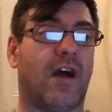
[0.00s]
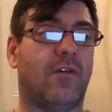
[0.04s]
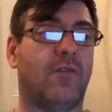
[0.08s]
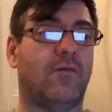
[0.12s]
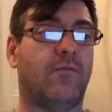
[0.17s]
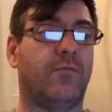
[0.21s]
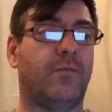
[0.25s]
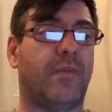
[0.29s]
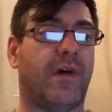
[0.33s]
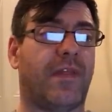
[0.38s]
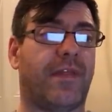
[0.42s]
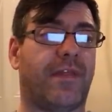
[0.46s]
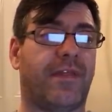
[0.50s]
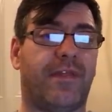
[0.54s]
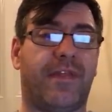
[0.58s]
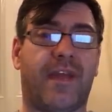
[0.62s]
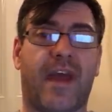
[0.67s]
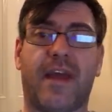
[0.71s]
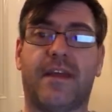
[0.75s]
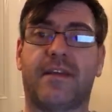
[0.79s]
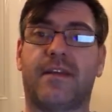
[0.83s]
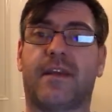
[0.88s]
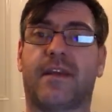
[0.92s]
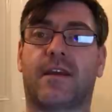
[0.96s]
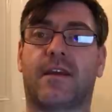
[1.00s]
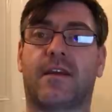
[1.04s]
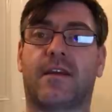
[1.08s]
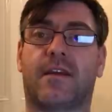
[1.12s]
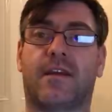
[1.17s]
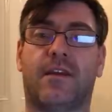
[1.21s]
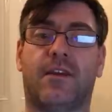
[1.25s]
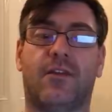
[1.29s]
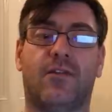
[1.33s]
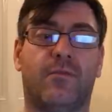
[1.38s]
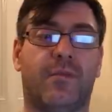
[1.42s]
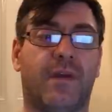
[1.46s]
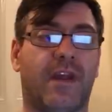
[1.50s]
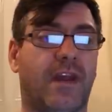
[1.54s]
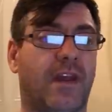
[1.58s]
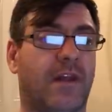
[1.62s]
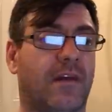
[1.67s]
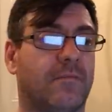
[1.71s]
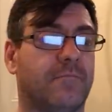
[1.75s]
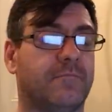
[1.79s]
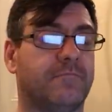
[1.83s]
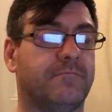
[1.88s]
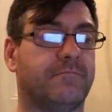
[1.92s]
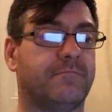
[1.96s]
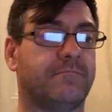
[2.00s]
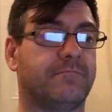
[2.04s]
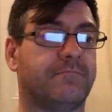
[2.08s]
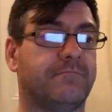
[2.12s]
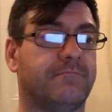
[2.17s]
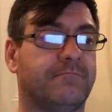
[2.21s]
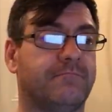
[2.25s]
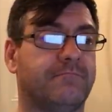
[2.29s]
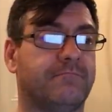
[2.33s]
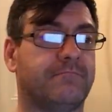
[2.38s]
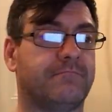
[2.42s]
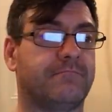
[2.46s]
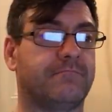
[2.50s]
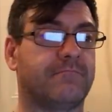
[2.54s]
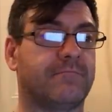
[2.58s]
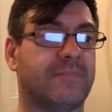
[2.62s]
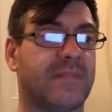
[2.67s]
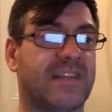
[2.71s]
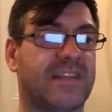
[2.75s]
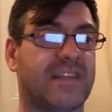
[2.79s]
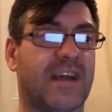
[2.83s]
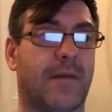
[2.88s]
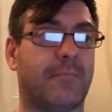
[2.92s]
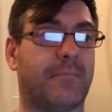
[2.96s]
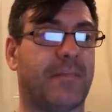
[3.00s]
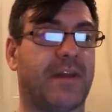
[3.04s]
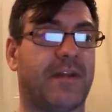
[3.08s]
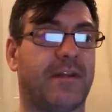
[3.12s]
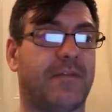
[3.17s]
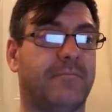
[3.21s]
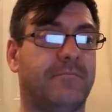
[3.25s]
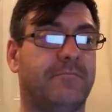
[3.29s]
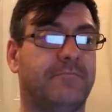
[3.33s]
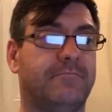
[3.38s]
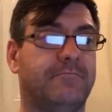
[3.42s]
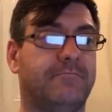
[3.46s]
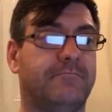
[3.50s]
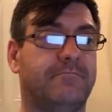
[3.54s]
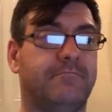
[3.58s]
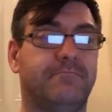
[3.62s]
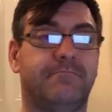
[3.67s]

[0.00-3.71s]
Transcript: How pathetic can you be? Tamping.